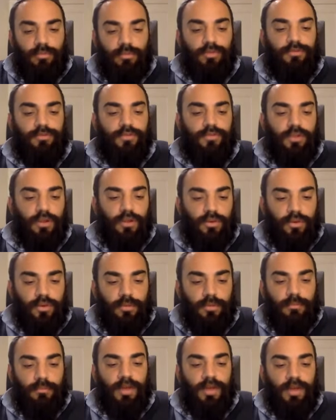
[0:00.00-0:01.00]

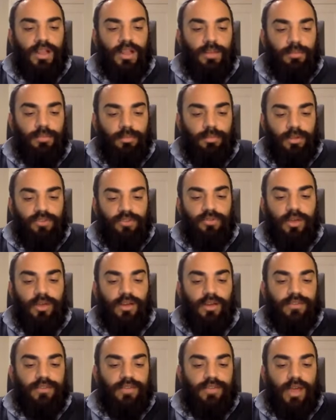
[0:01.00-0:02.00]

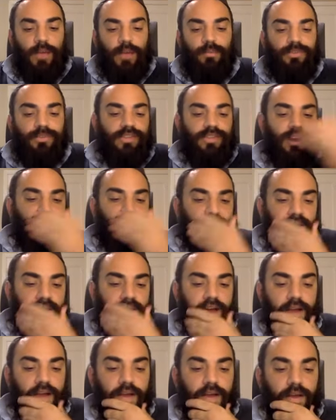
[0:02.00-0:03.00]

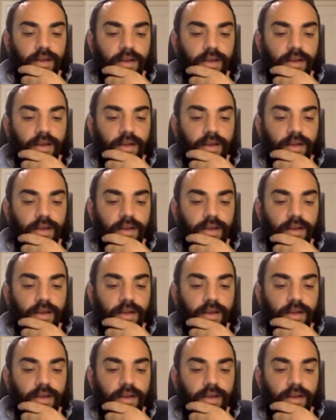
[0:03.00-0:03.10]
mufla